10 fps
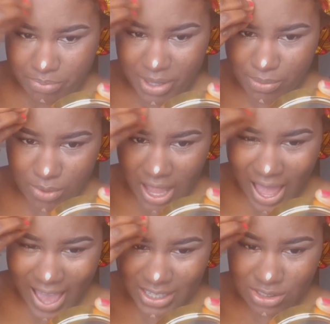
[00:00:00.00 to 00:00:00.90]
people
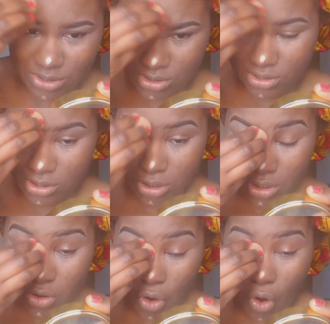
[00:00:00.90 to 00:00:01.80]
hide
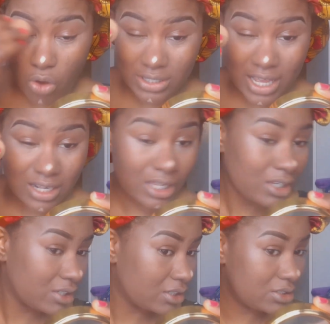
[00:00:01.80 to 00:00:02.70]
under
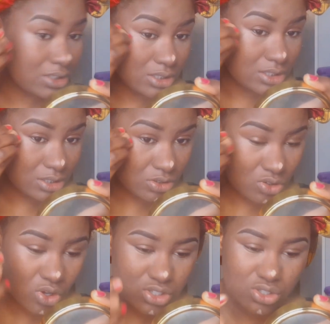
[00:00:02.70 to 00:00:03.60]

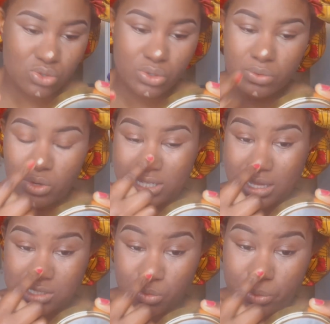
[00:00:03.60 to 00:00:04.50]
not doing what they
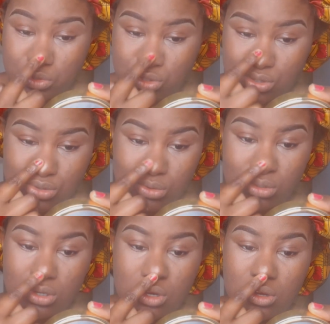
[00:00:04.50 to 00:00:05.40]
are supposed to
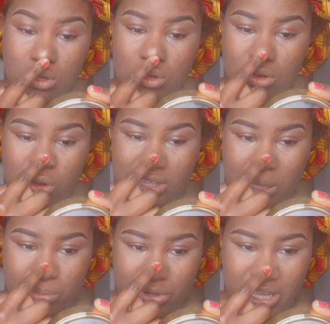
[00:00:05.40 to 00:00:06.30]
do under
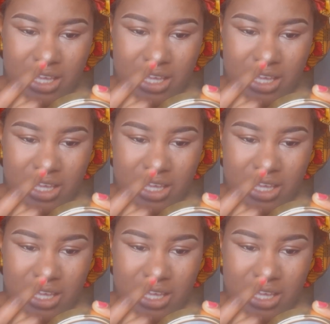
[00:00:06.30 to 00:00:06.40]
prayer.